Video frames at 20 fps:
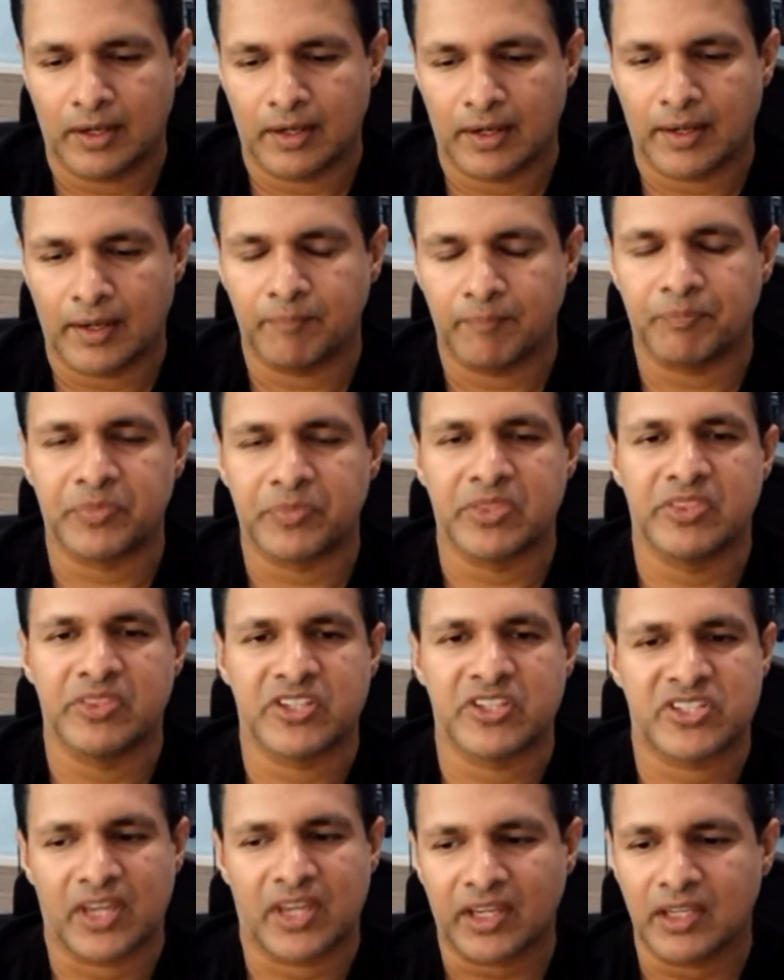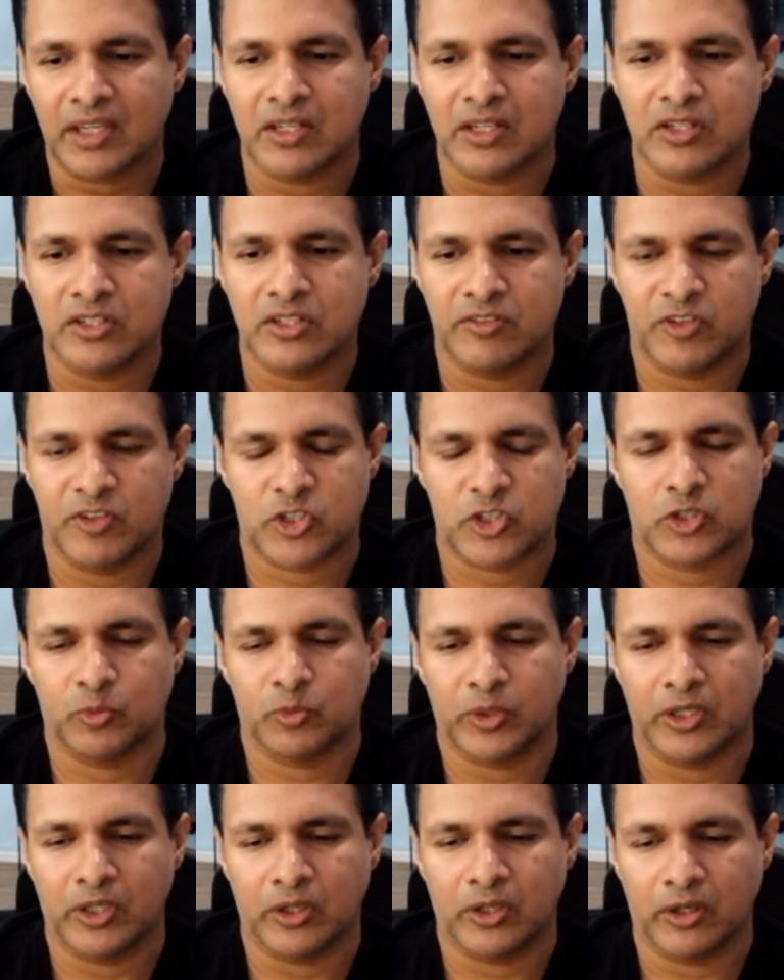Um, the second division
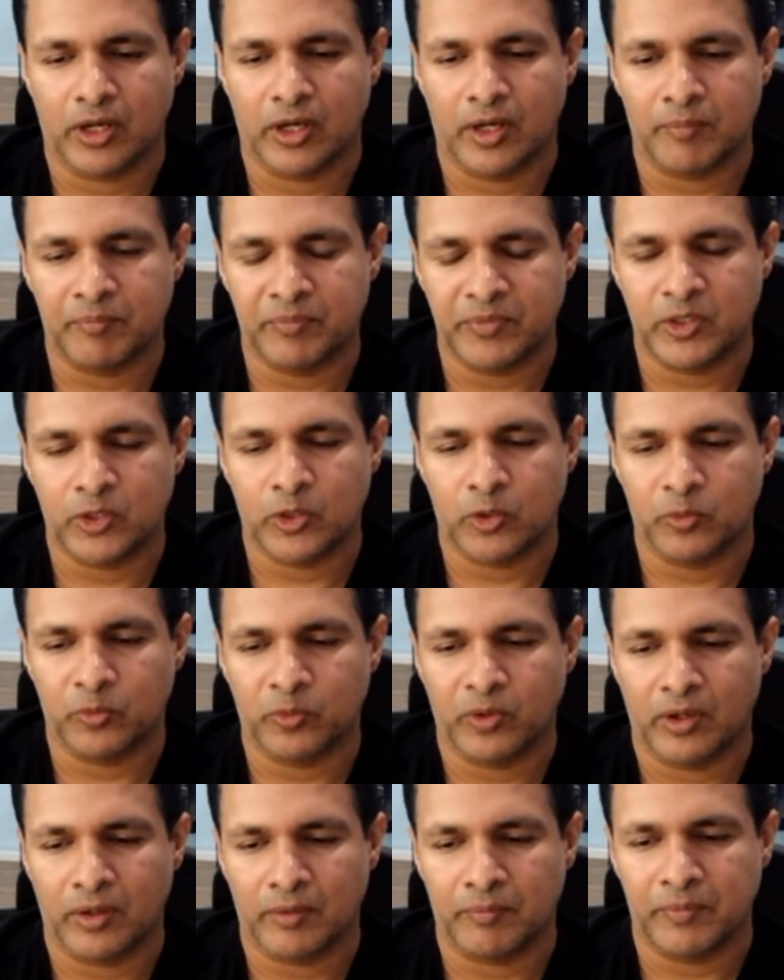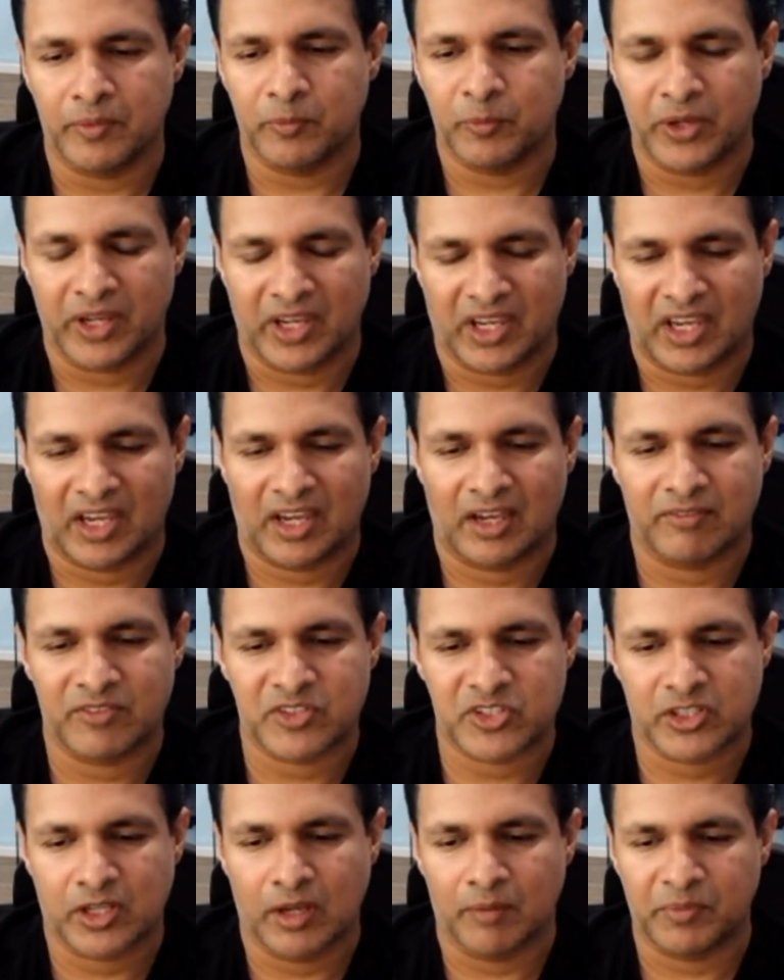we uh, um, you know uh, we have
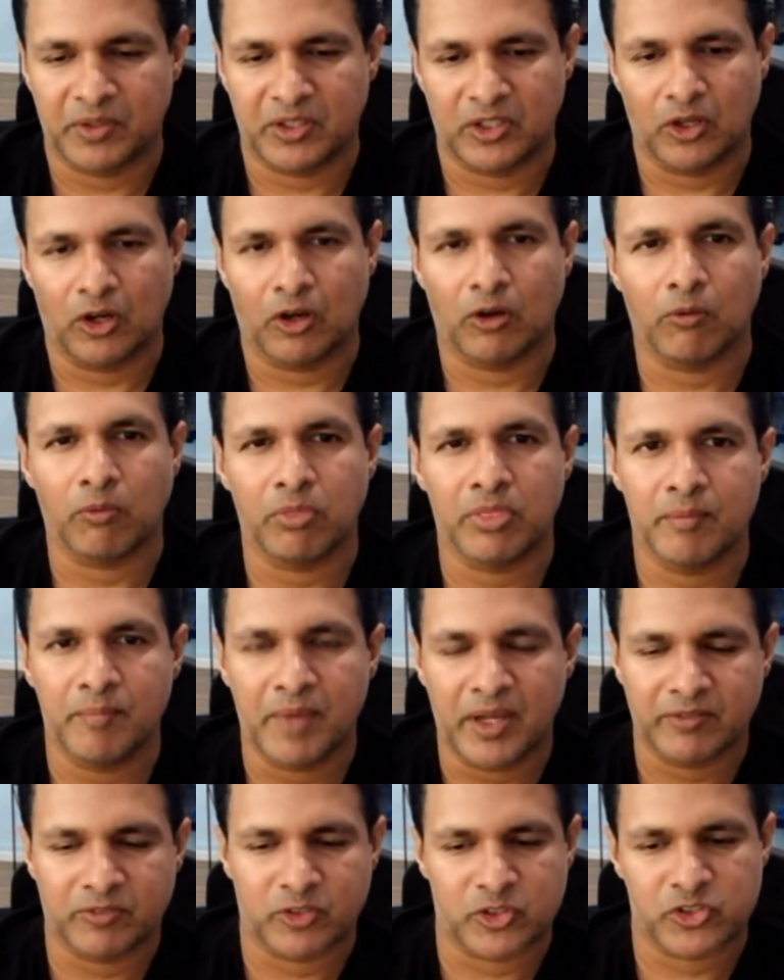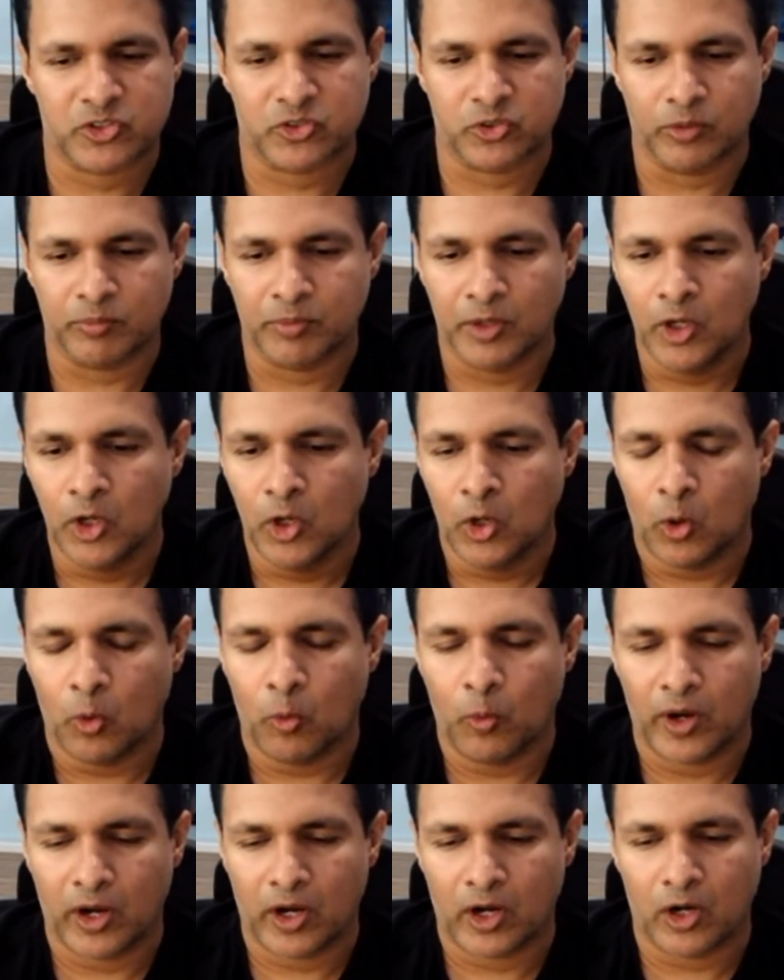is a company called the Metaverse Group,
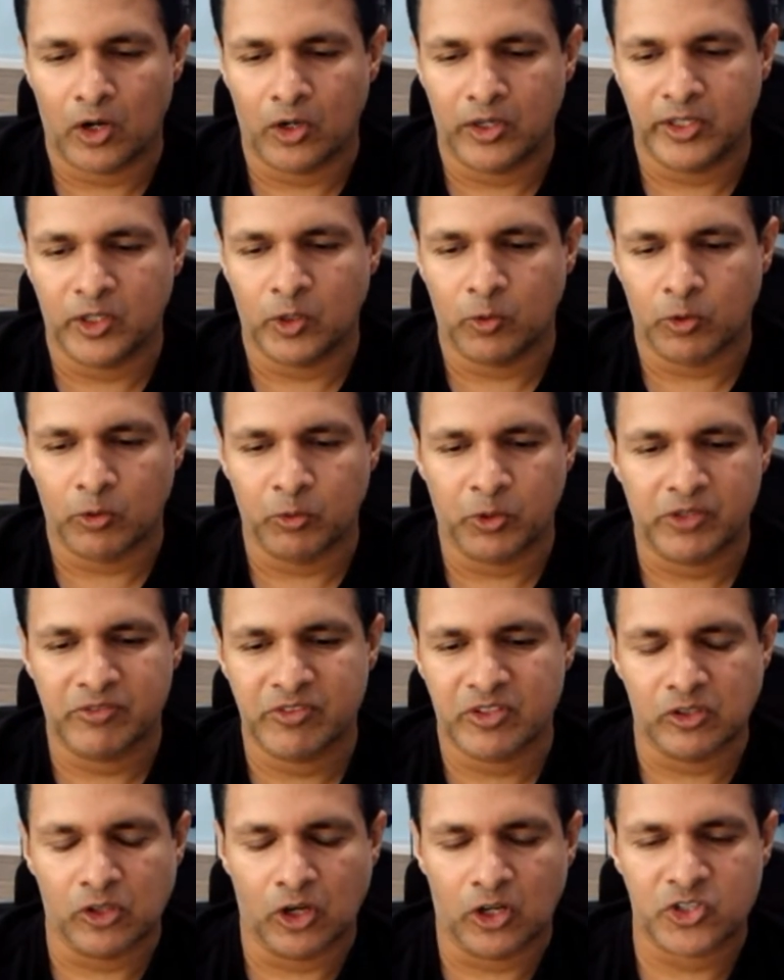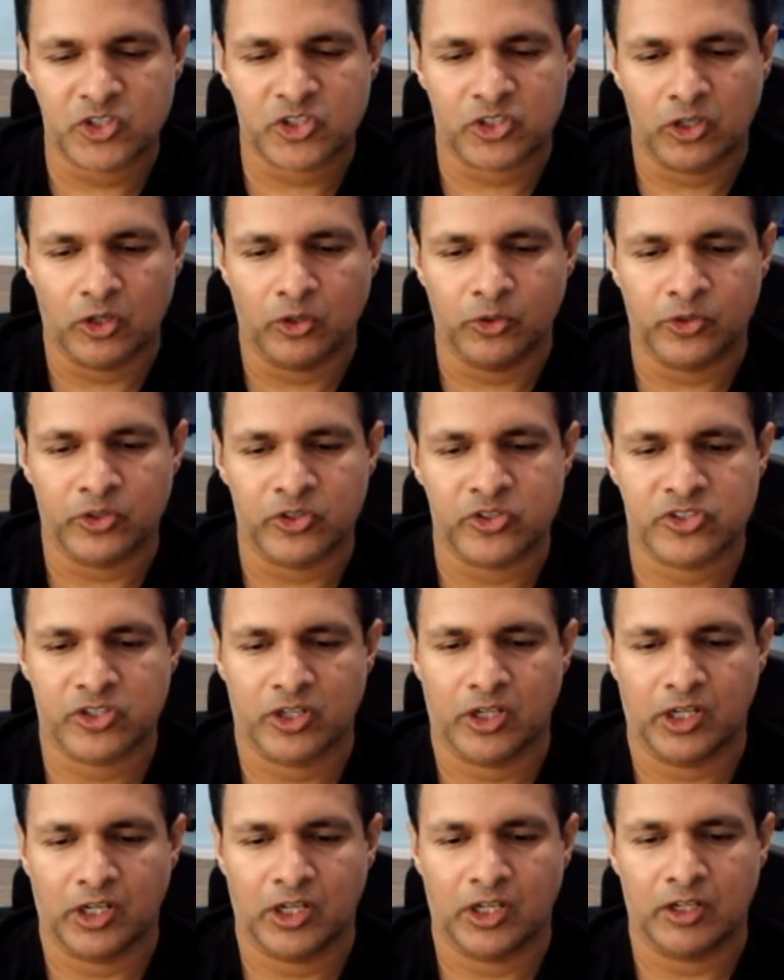where you know we're one of the larger owners
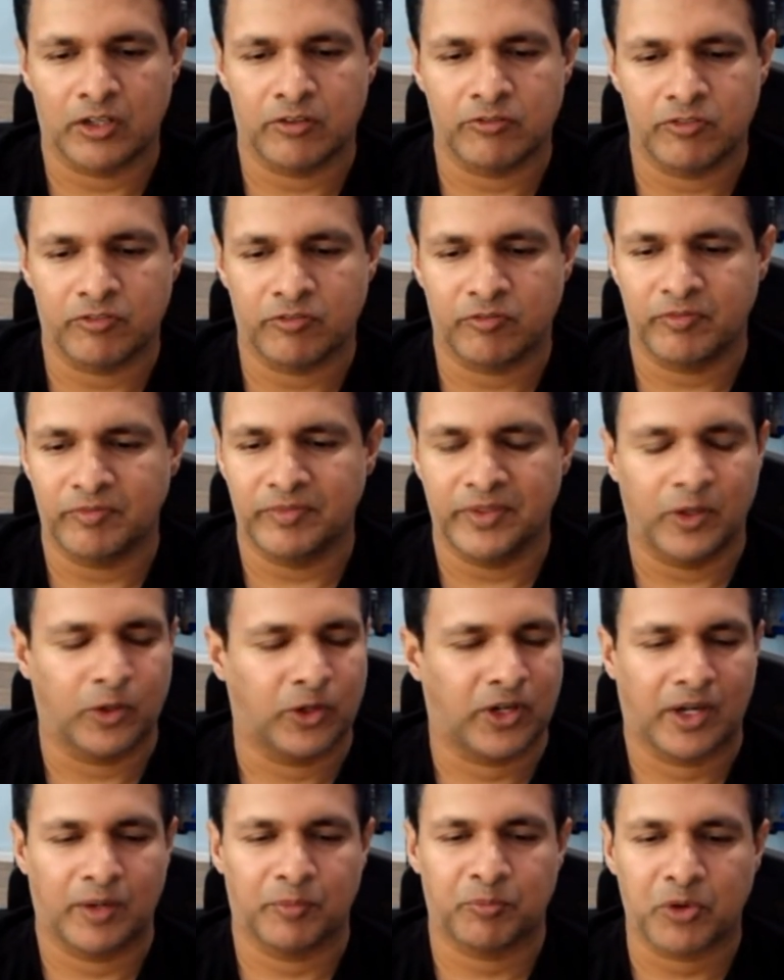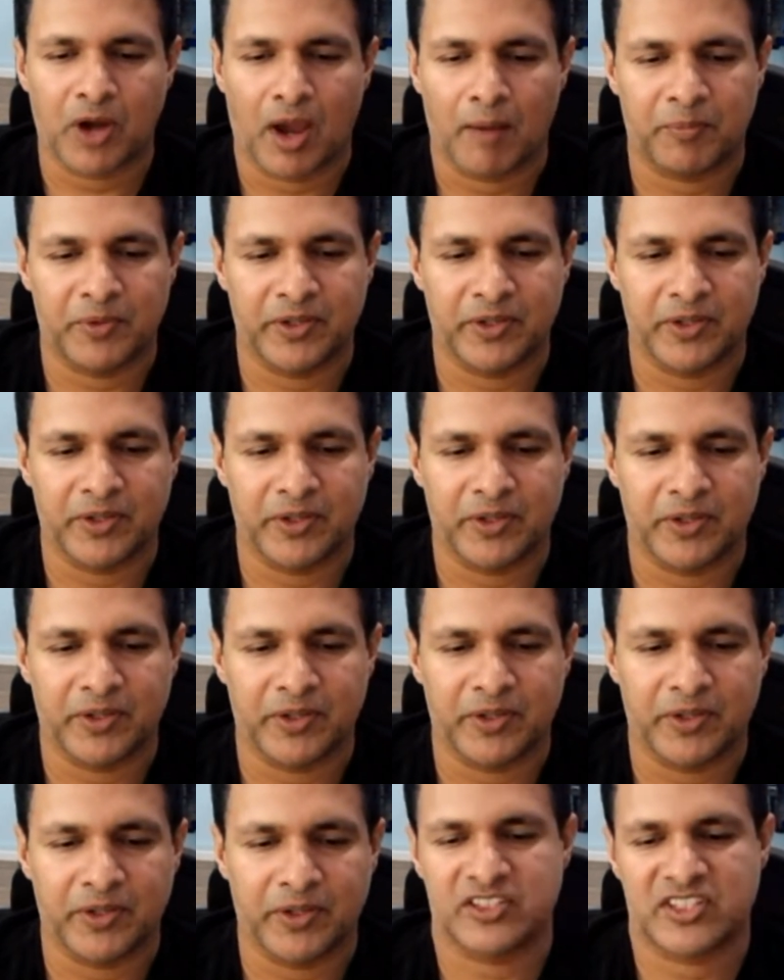of you know, kind of property in places
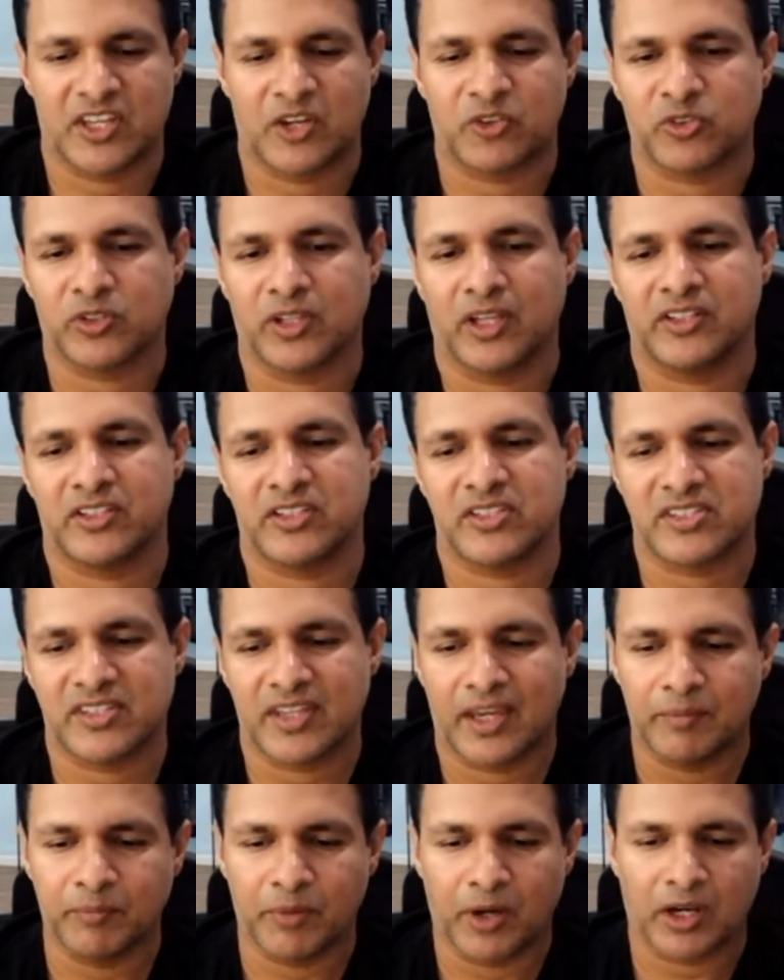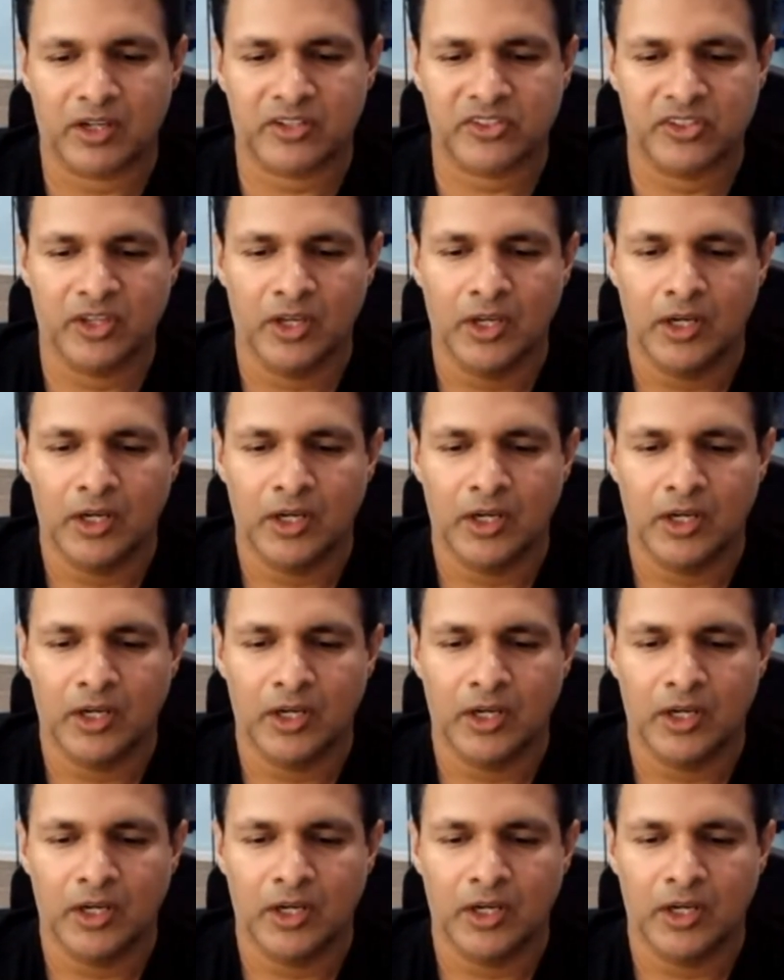like Decentraland and Sandbox.